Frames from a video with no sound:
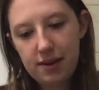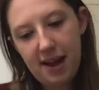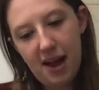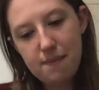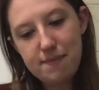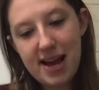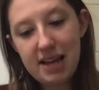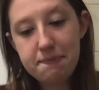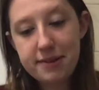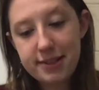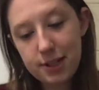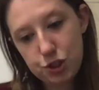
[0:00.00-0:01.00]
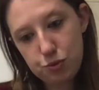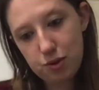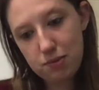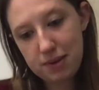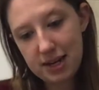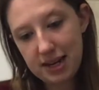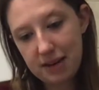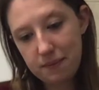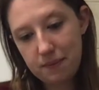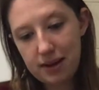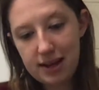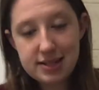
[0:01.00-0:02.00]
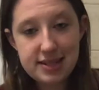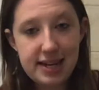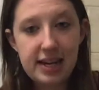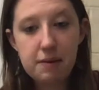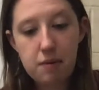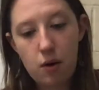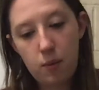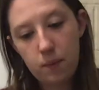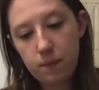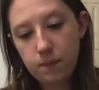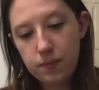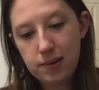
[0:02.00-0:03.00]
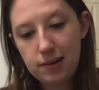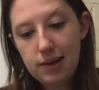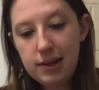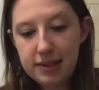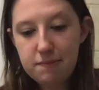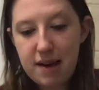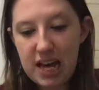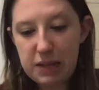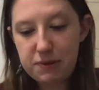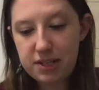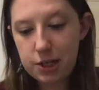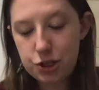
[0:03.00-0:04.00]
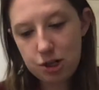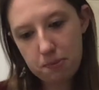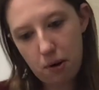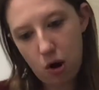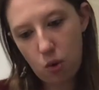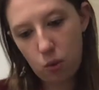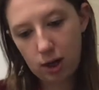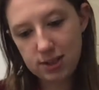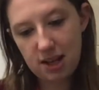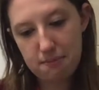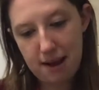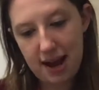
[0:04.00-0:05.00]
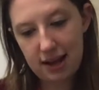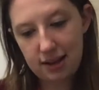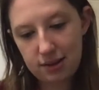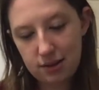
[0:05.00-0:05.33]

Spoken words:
A mathematician would meet him and take him home. The mathematician and Paul worked on math.